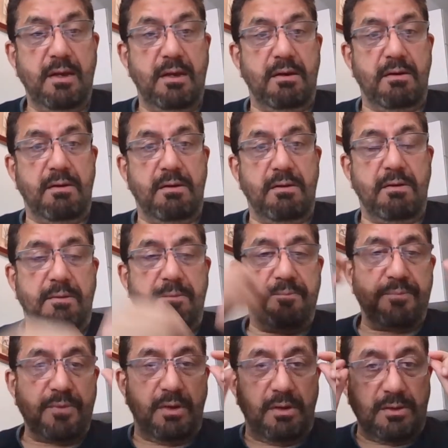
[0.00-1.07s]

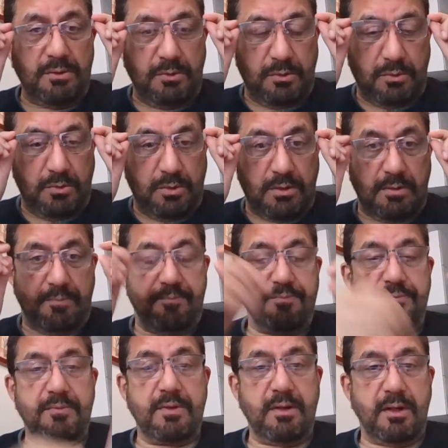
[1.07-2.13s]
Are you
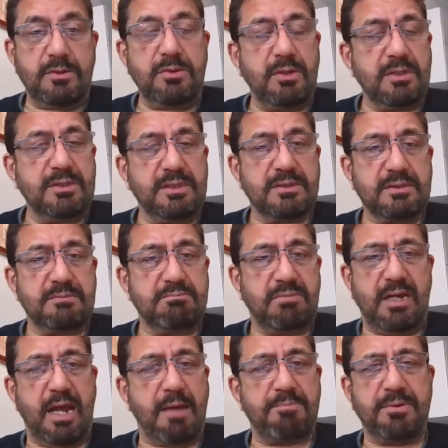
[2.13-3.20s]
are just
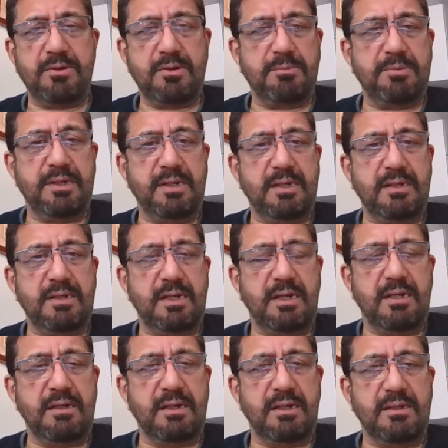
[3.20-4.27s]
happen to be
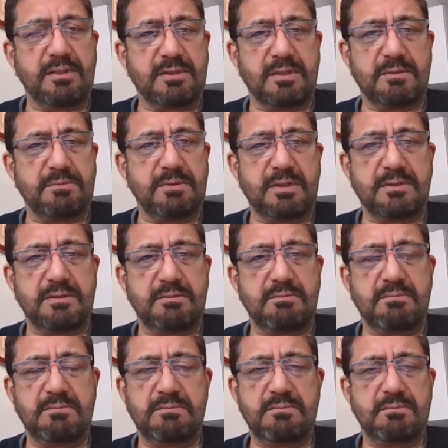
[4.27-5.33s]
in a
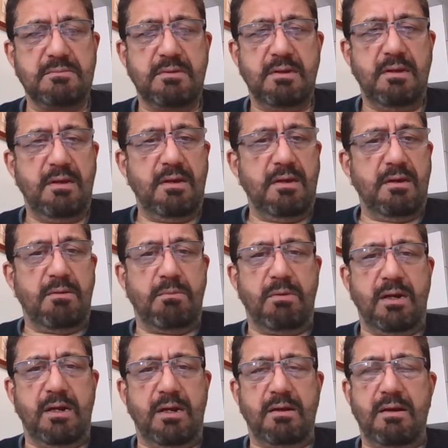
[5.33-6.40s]
situation
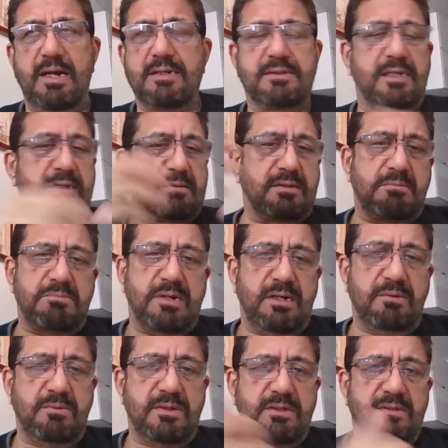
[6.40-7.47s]
where, let's say,
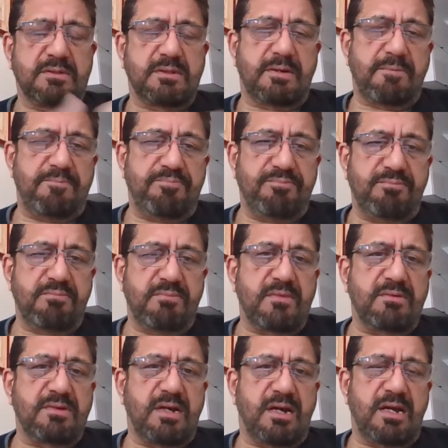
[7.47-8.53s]
somebody was
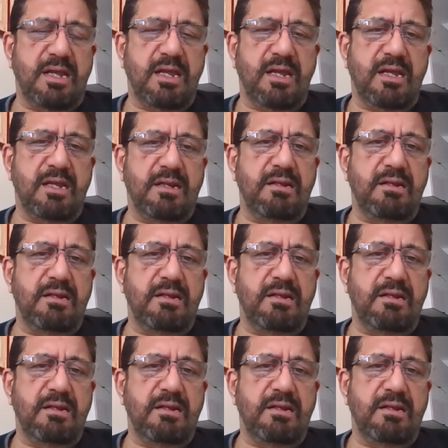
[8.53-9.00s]
dying